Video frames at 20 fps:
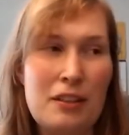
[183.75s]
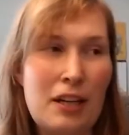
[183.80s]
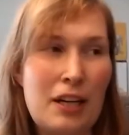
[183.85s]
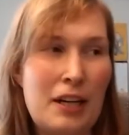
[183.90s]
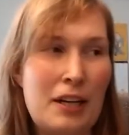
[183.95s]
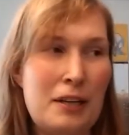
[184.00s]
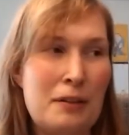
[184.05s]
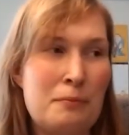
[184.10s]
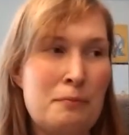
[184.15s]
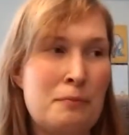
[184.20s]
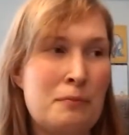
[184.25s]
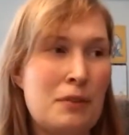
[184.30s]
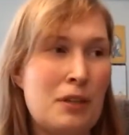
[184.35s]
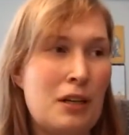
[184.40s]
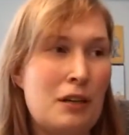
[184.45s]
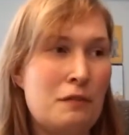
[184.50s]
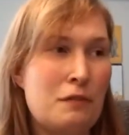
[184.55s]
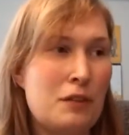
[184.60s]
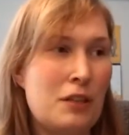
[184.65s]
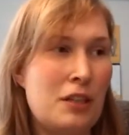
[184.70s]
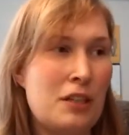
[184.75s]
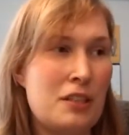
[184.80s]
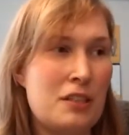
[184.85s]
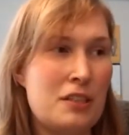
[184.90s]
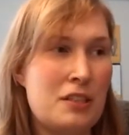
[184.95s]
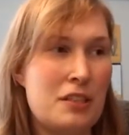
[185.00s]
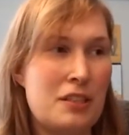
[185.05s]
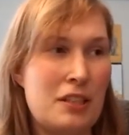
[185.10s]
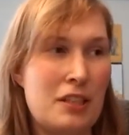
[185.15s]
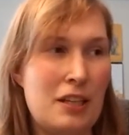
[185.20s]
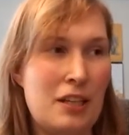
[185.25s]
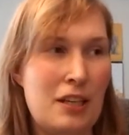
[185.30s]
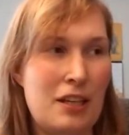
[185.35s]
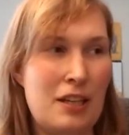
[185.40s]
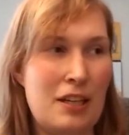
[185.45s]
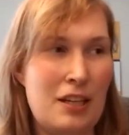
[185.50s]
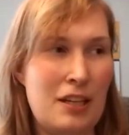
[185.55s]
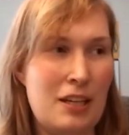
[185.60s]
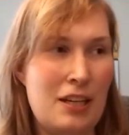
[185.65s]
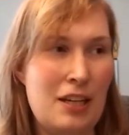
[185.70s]
I've got
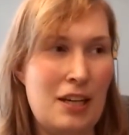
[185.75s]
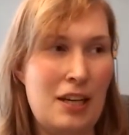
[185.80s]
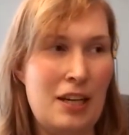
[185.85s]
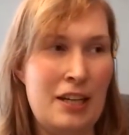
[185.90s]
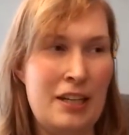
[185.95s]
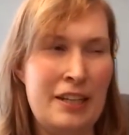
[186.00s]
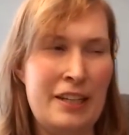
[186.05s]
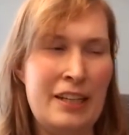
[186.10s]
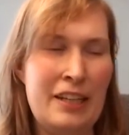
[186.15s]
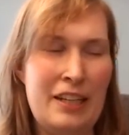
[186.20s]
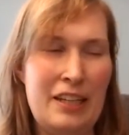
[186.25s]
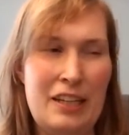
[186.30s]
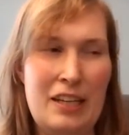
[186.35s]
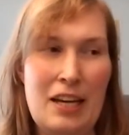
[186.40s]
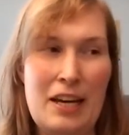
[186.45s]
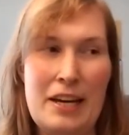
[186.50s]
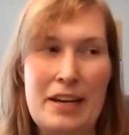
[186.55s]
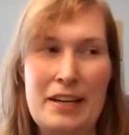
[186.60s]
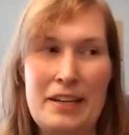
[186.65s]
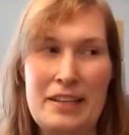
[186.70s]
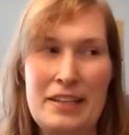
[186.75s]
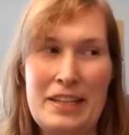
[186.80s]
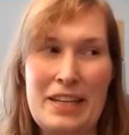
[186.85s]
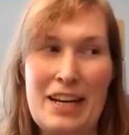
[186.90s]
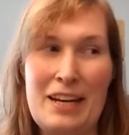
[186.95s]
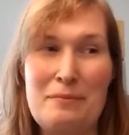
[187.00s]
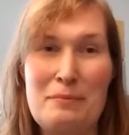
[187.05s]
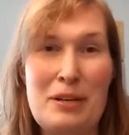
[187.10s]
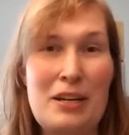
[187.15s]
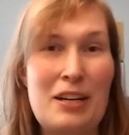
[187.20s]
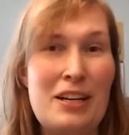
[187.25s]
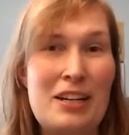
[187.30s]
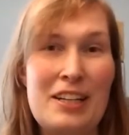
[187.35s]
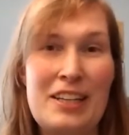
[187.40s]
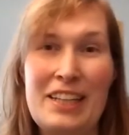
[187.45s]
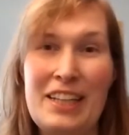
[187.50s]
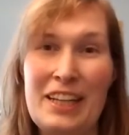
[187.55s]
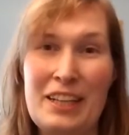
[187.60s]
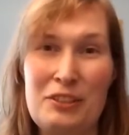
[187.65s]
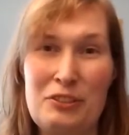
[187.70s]
a Yamaha
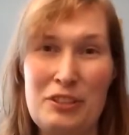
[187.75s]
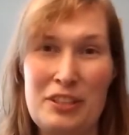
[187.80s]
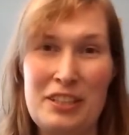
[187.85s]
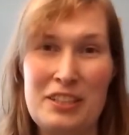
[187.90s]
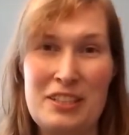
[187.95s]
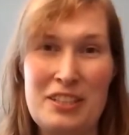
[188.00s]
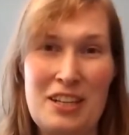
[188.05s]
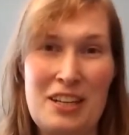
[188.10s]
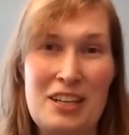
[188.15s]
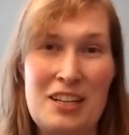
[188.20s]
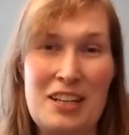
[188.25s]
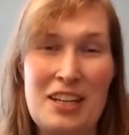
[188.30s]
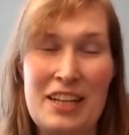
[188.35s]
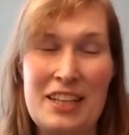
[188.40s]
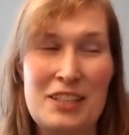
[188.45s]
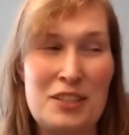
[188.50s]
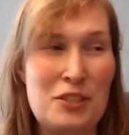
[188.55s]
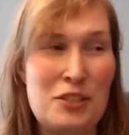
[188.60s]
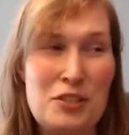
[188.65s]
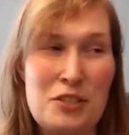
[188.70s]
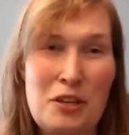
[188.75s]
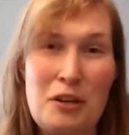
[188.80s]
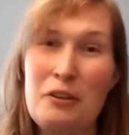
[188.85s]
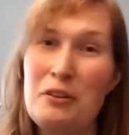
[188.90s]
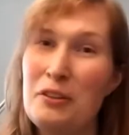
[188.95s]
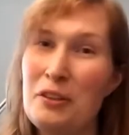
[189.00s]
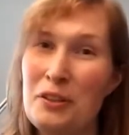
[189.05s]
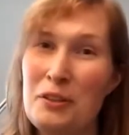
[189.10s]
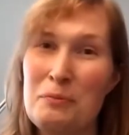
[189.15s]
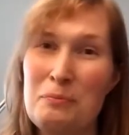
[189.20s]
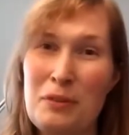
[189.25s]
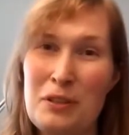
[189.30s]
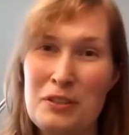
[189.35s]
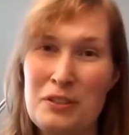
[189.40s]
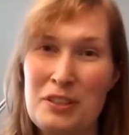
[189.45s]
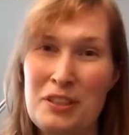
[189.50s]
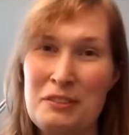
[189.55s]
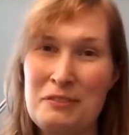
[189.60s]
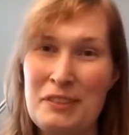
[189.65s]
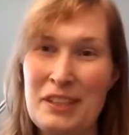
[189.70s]
electric guitar. I don't know the
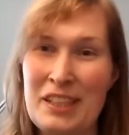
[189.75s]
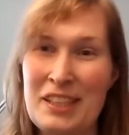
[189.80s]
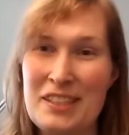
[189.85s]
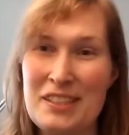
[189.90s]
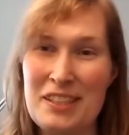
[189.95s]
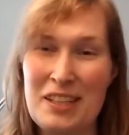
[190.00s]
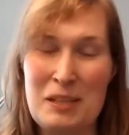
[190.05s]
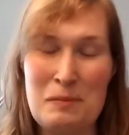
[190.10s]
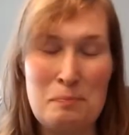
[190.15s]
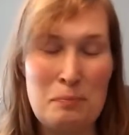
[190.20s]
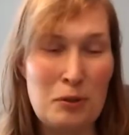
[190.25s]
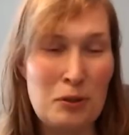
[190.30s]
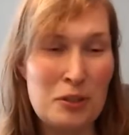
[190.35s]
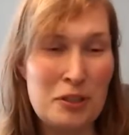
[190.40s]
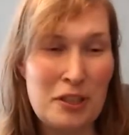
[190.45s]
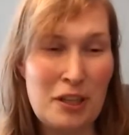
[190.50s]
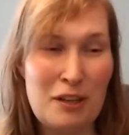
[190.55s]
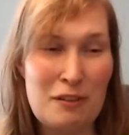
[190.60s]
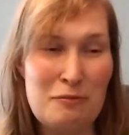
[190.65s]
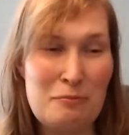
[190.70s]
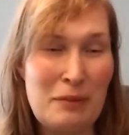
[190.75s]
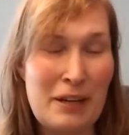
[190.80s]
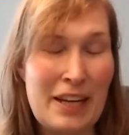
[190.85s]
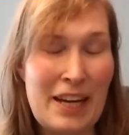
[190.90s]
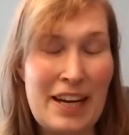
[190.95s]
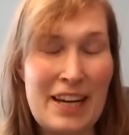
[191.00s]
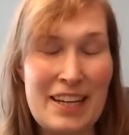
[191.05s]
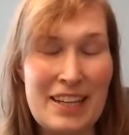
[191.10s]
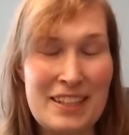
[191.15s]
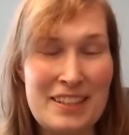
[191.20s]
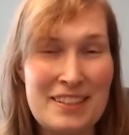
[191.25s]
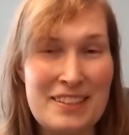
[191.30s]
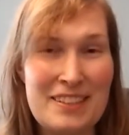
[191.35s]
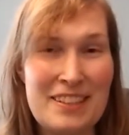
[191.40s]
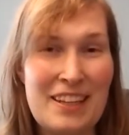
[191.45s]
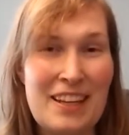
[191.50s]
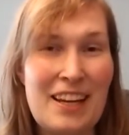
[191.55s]
model of it. I bought it off my ex.